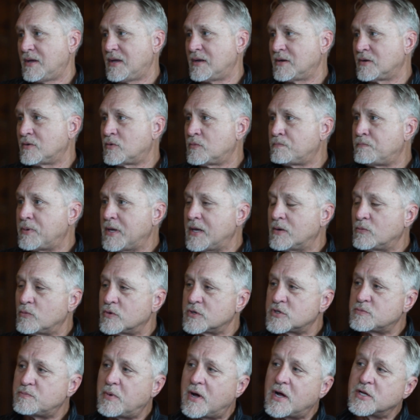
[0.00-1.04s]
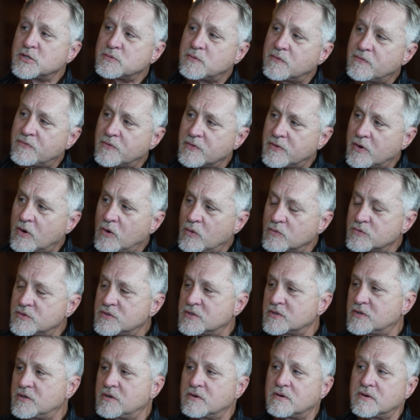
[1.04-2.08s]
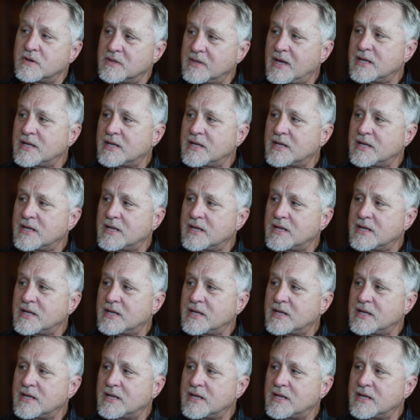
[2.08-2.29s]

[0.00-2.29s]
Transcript: and being responsible for their own security.